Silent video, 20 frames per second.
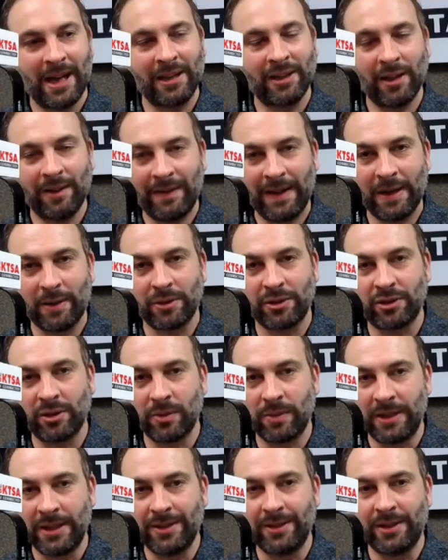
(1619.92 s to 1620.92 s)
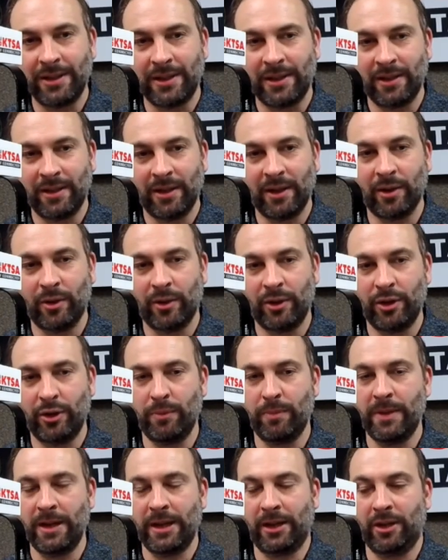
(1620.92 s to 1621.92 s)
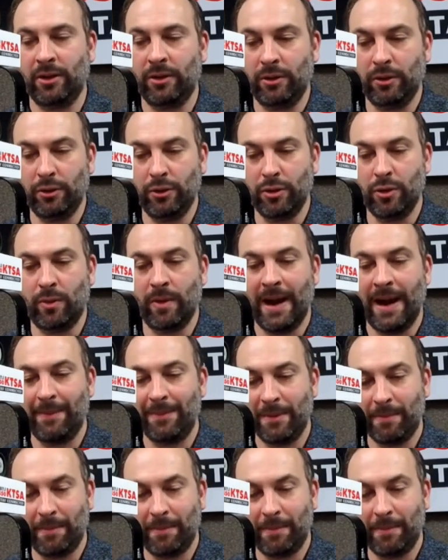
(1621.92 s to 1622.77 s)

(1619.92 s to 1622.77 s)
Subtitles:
I love how it's so easy. You know, you grab the